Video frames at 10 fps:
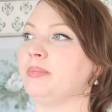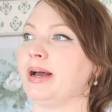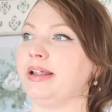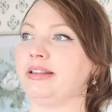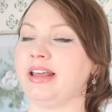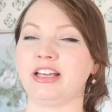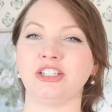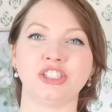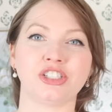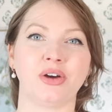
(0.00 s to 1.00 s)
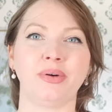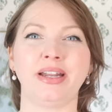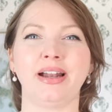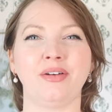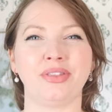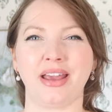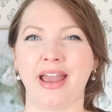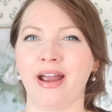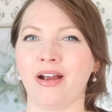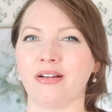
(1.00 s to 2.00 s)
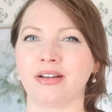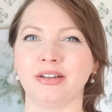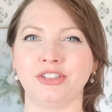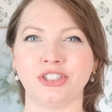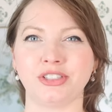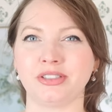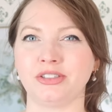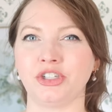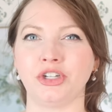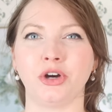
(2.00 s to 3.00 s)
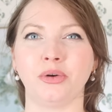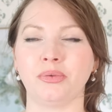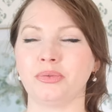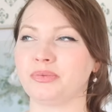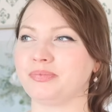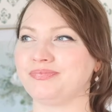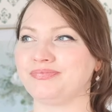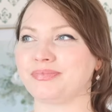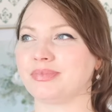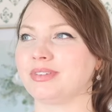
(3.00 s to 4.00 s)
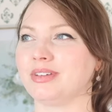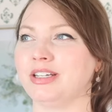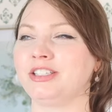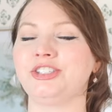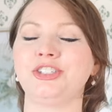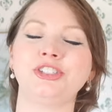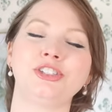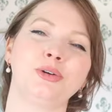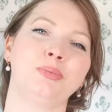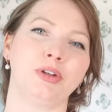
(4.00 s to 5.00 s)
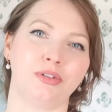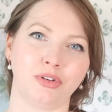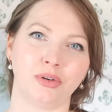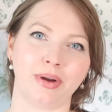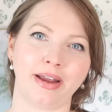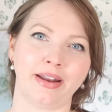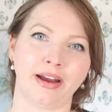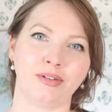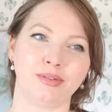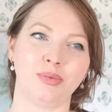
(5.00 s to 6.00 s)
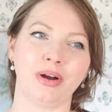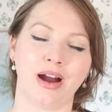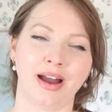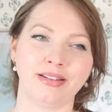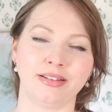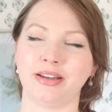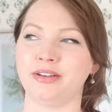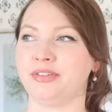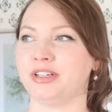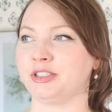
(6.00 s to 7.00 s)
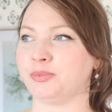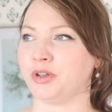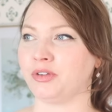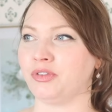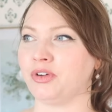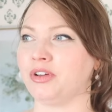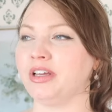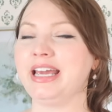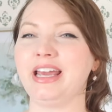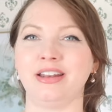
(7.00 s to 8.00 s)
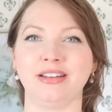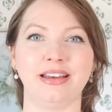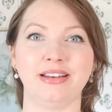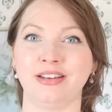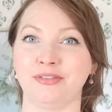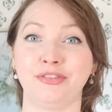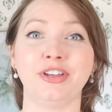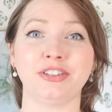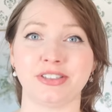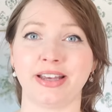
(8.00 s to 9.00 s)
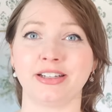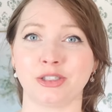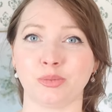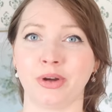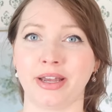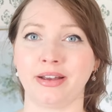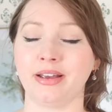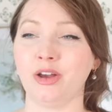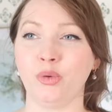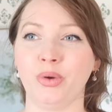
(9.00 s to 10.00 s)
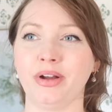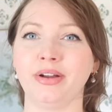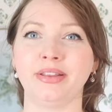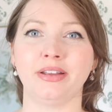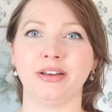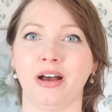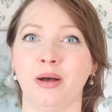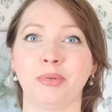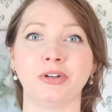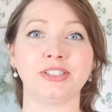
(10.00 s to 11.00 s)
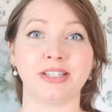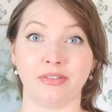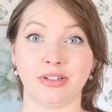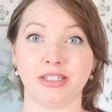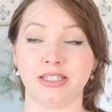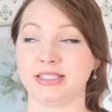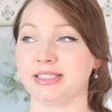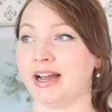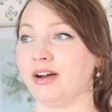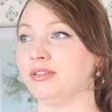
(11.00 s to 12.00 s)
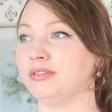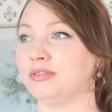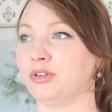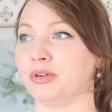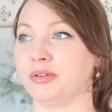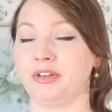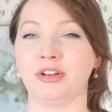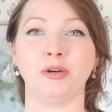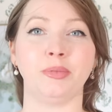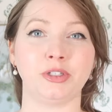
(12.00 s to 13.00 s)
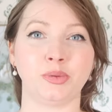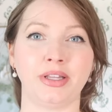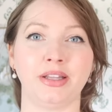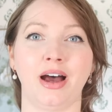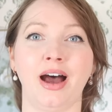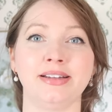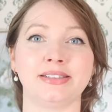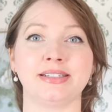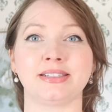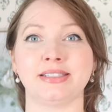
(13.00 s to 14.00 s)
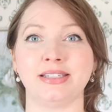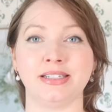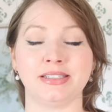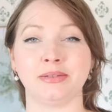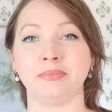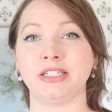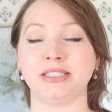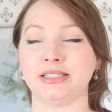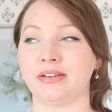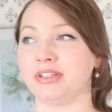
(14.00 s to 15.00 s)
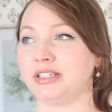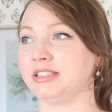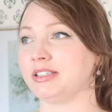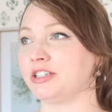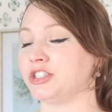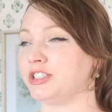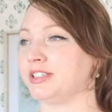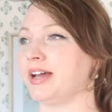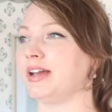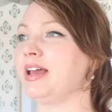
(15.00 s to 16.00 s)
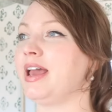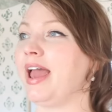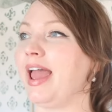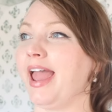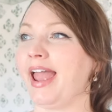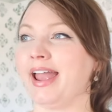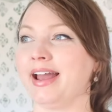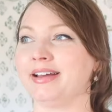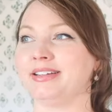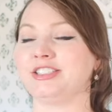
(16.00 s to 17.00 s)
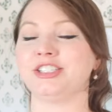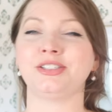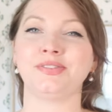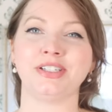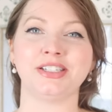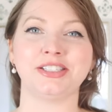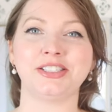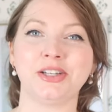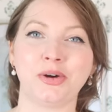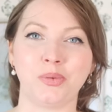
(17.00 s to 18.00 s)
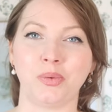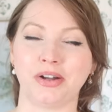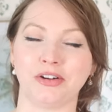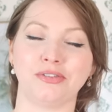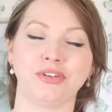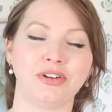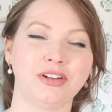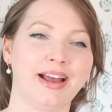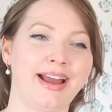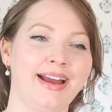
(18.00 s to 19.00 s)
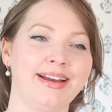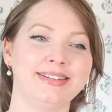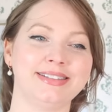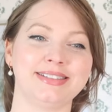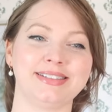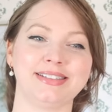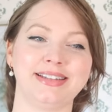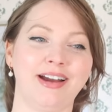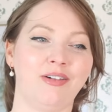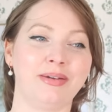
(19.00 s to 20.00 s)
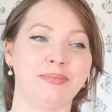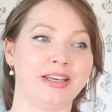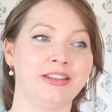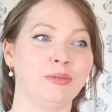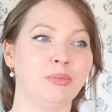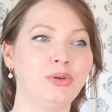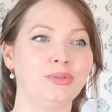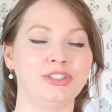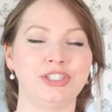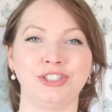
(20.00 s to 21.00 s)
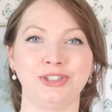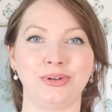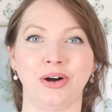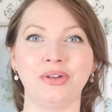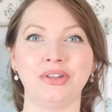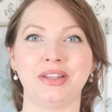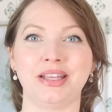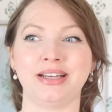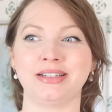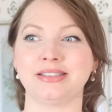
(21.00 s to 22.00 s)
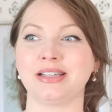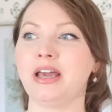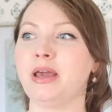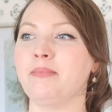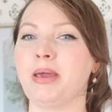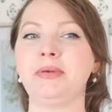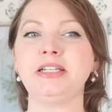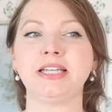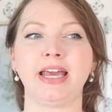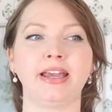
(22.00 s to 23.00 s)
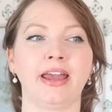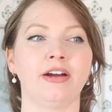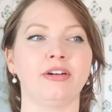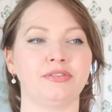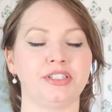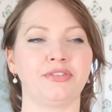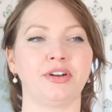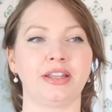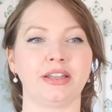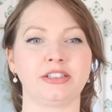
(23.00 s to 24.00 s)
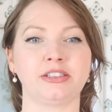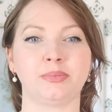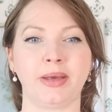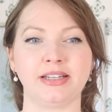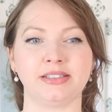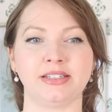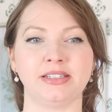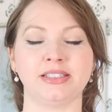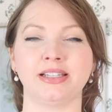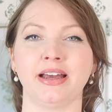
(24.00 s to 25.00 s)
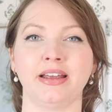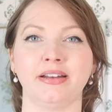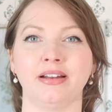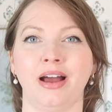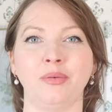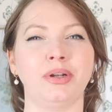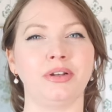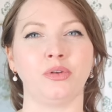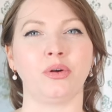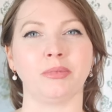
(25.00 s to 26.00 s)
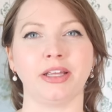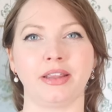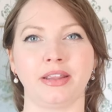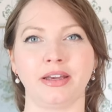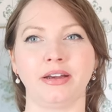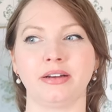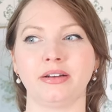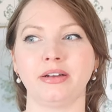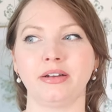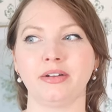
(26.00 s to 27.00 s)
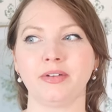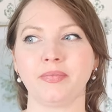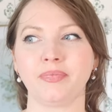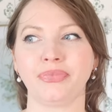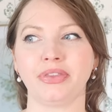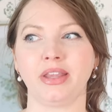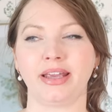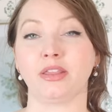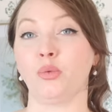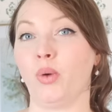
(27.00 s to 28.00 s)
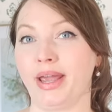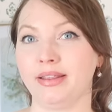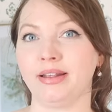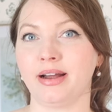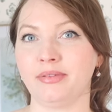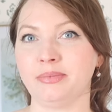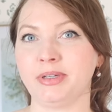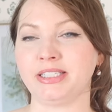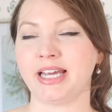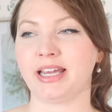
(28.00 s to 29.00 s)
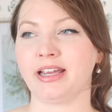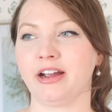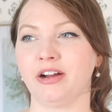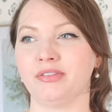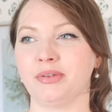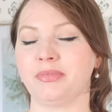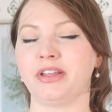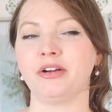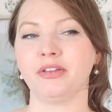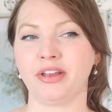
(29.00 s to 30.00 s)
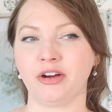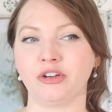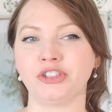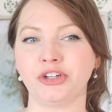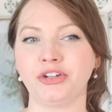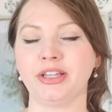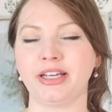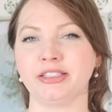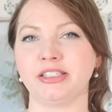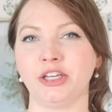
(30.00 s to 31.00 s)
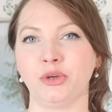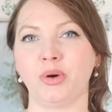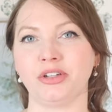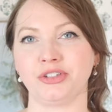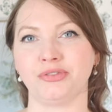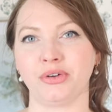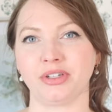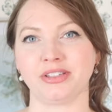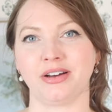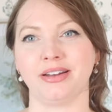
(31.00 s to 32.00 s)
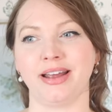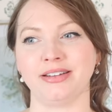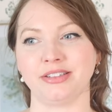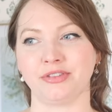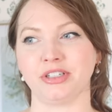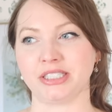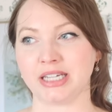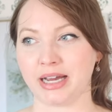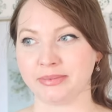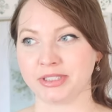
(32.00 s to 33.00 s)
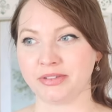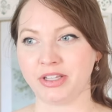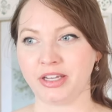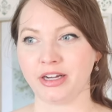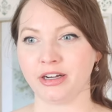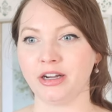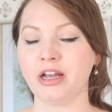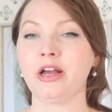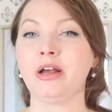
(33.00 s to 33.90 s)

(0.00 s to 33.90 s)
but they could just go in and out. The air could just, you know, it's just so beautiful right now. Where I live, it's beautiful. It it feels like spring. We are in the upper 70s now or you know between the high 60s and mid 70s I should say and it just feels so wonderful and now I'm in the mood to do all the things maybe take care of different spaces that I wouldn't normally think like the way that I would be taking care of them there there are certain things that you want to focus on at different times of the year